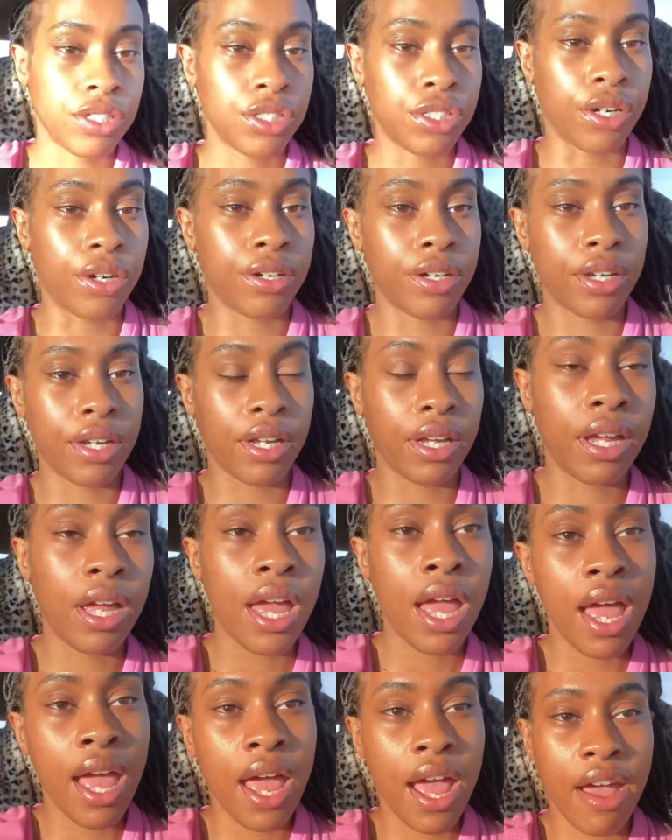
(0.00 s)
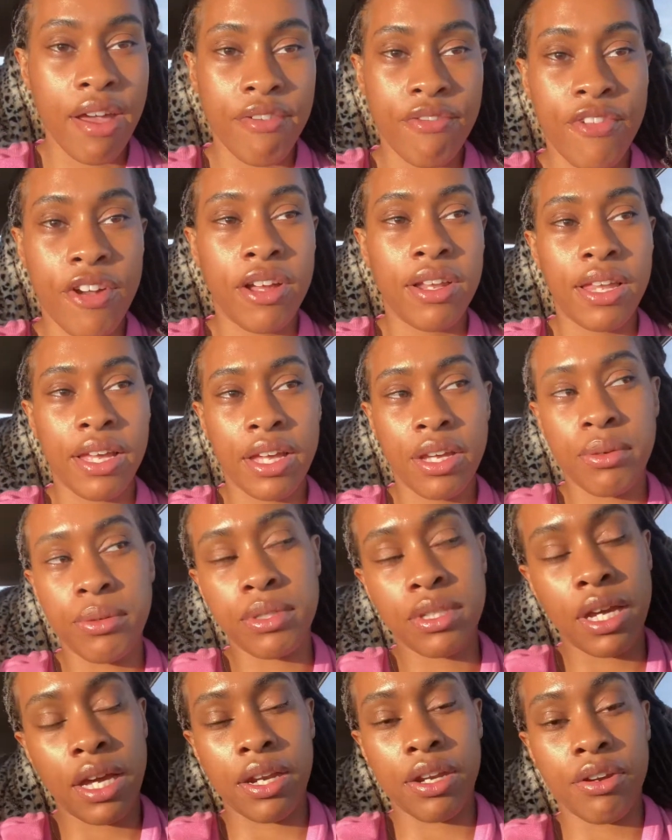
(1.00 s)
started it and felt like it was
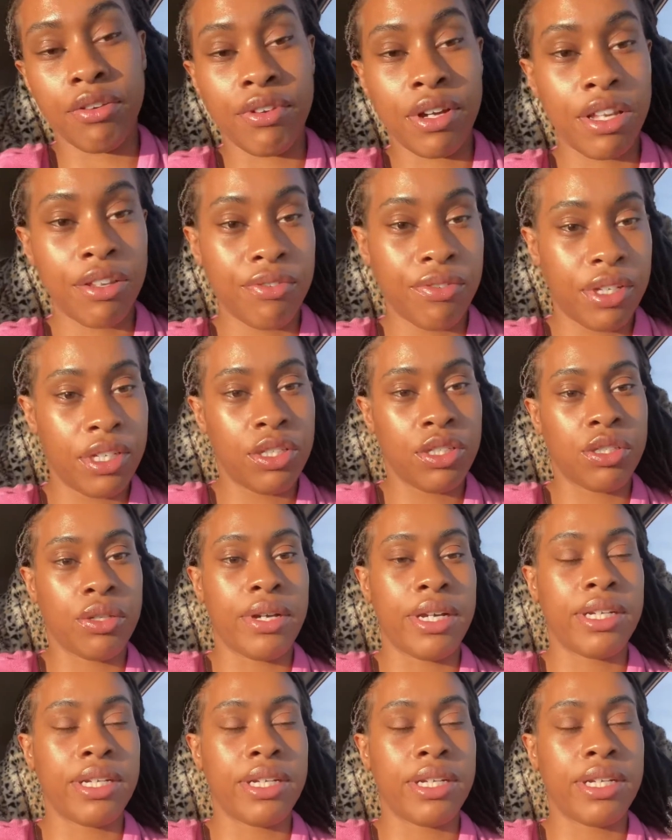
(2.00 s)
kind of irrelevant, so I